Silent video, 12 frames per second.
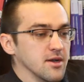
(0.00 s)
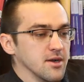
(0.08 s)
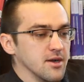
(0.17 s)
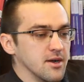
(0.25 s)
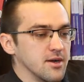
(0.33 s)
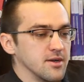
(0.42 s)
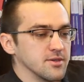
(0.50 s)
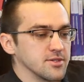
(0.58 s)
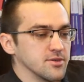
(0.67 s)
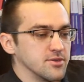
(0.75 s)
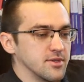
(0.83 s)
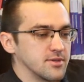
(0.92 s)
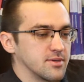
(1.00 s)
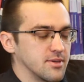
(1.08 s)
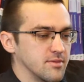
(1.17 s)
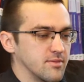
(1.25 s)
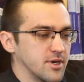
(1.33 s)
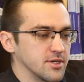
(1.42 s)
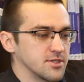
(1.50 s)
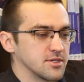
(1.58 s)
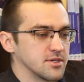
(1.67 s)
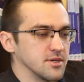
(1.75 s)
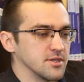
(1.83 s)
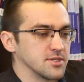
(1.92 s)
Uh, so that
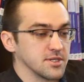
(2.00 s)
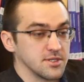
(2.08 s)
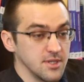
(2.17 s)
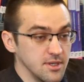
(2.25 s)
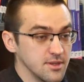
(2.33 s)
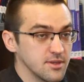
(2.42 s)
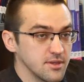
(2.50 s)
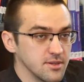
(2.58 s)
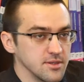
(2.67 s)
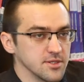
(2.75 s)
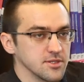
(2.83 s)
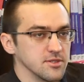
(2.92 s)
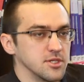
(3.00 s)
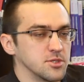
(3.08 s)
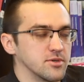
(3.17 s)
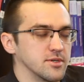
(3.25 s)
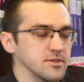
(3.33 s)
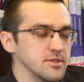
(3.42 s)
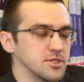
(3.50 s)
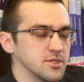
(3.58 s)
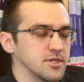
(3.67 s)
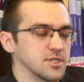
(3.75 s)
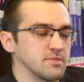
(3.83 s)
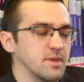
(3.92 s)
March uh, 16th, this Legion,
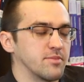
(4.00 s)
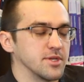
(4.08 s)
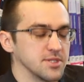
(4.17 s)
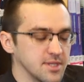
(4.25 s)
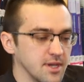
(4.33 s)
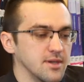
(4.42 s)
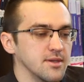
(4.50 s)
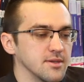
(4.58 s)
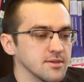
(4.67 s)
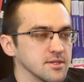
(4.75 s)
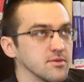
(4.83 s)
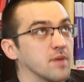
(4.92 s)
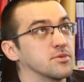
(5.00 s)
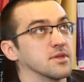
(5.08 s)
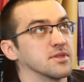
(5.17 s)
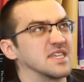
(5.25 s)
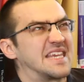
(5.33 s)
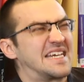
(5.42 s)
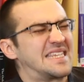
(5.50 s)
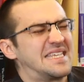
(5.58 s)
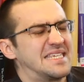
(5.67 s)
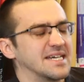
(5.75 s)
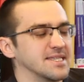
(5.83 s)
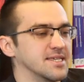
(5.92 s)
Legionnaires' Remembrance Day, so up to I think
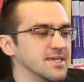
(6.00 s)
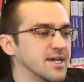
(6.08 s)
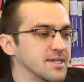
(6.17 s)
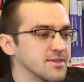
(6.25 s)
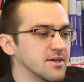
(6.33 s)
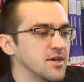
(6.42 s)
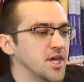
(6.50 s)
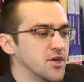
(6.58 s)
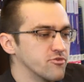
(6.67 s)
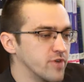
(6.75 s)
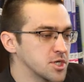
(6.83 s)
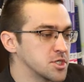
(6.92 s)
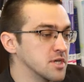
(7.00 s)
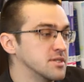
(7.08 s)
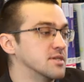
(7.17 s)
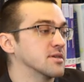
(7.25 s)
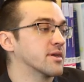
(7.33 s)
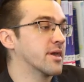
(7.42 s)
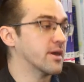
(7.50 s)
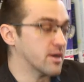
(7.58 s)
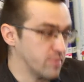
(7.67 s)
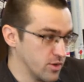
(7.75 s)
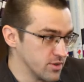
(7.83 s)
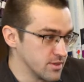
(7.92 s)
1998, Russia didn't care
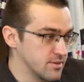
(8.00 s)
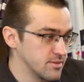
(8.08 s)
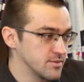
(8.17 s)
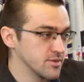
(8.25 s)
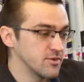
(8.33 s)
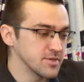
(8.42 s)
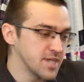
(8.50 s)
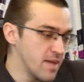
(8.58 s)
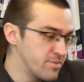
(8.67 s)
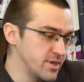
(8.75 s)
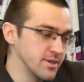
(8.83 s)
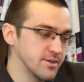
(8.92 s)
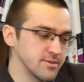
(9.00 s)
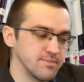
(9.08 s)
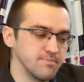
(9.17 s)
about it. So it was happening,